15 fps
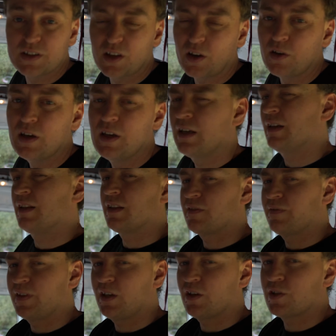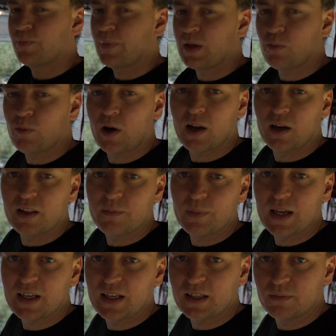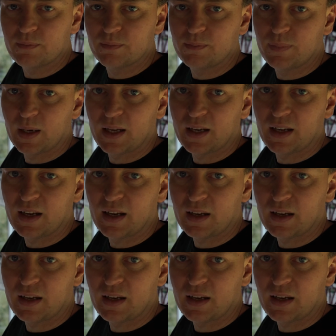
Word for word: So this video has been a while in the making, but